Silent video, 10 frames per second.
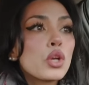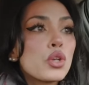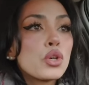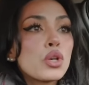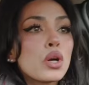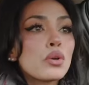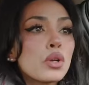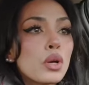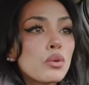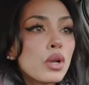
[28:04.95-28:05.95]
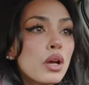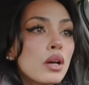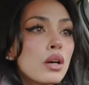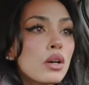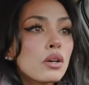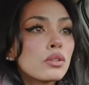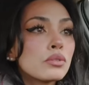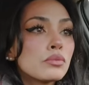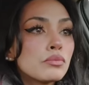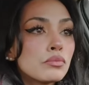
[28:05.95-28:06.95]
No, no, no,
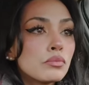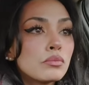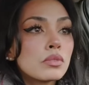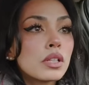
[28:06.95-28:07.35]
I'm